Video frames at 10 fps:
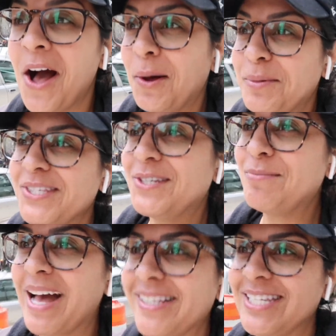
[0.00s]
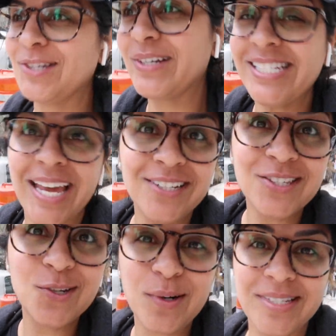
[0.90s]
Almost 2 miles to a container
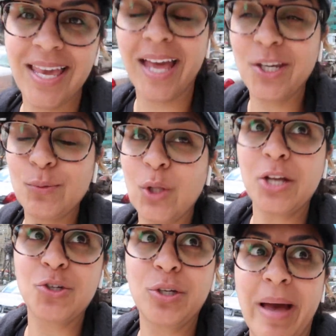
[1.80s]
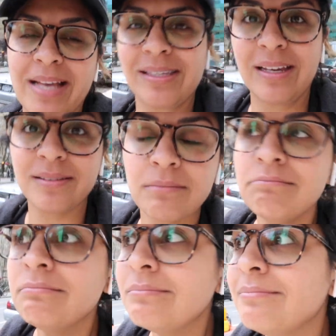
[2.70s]
store to get new laundry baskets.
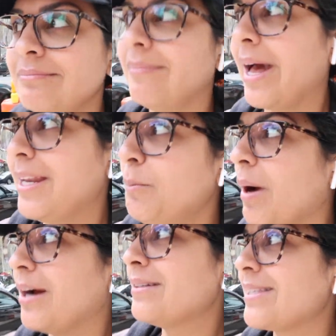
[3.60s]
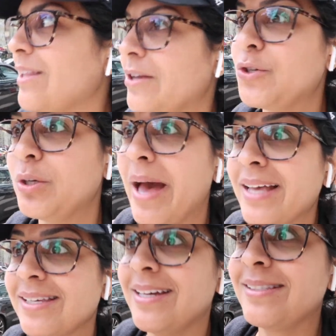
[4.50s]
Mine and BART's laundry
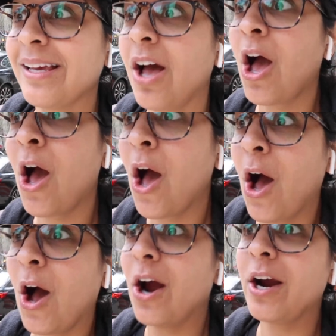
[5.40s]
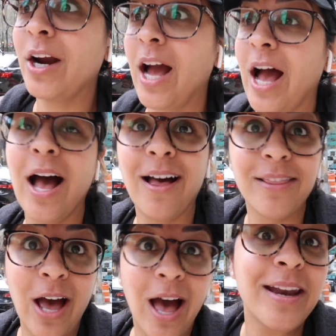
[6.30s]
baskets are
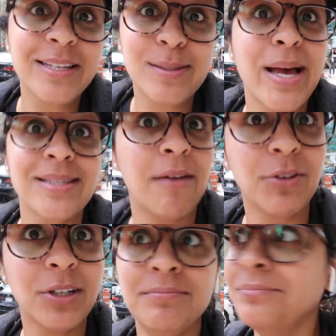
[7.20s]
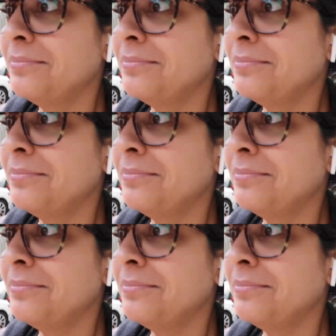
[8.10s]
the hottest mess ever.